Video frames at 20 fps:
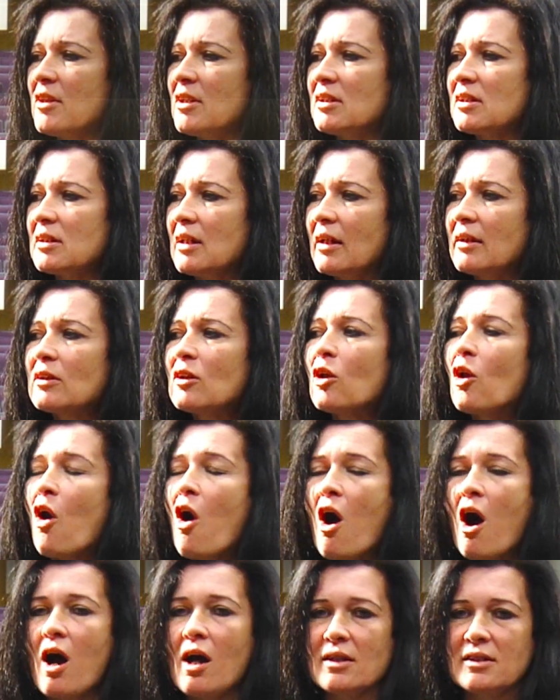the sudden
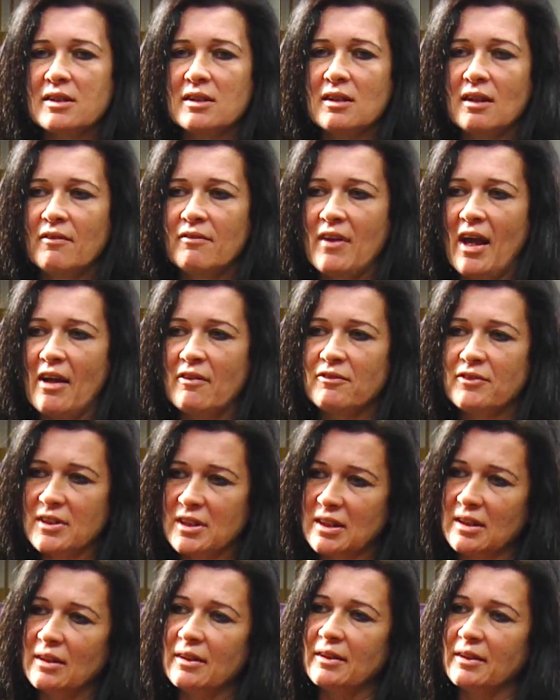loss of that
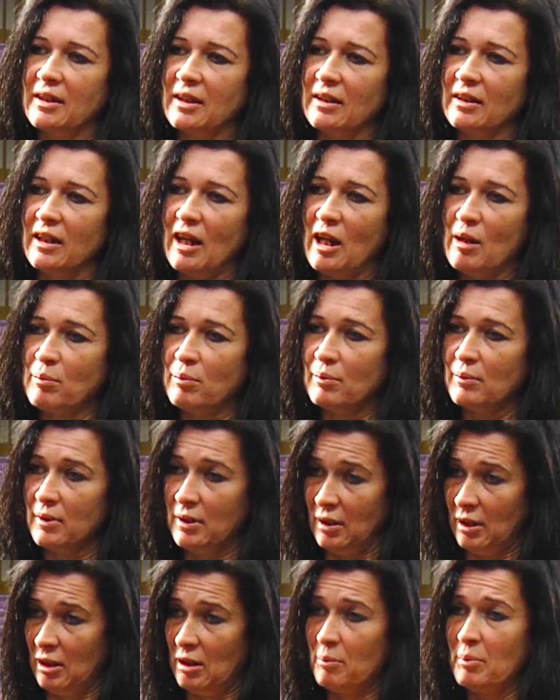facility
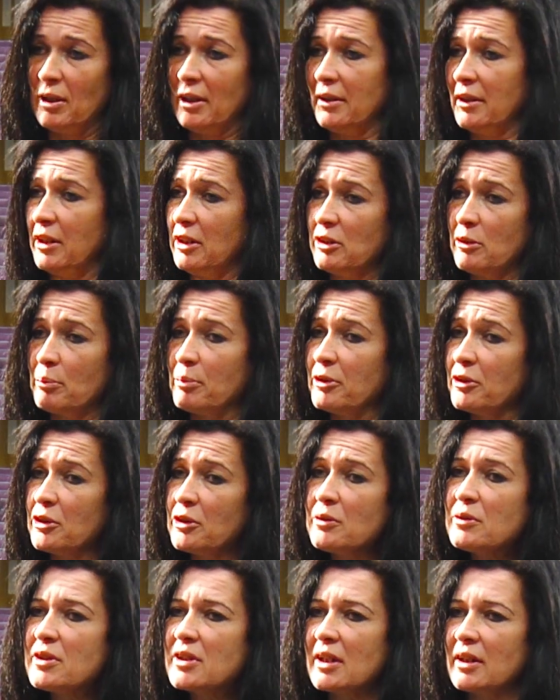and the ability to
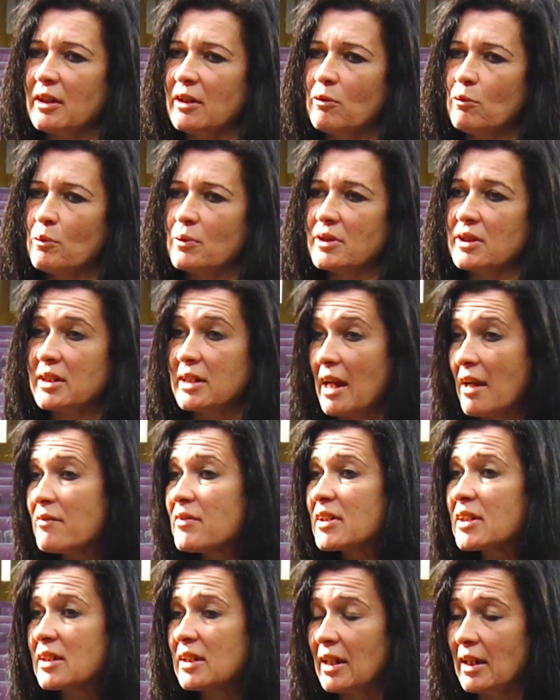produce in it was
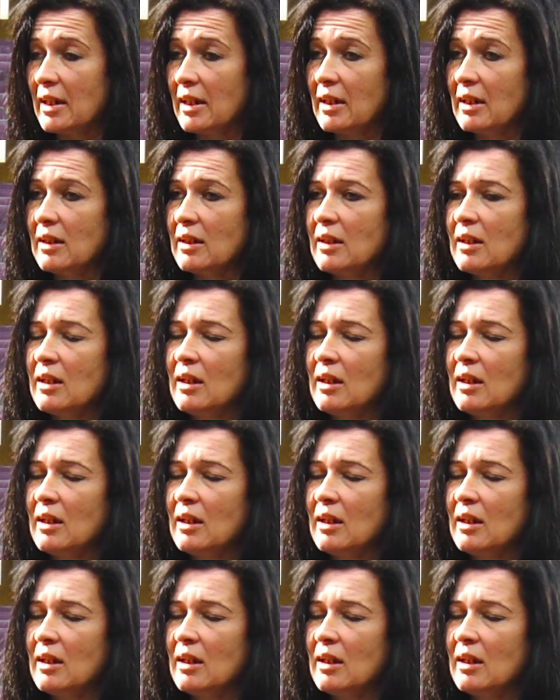devastating.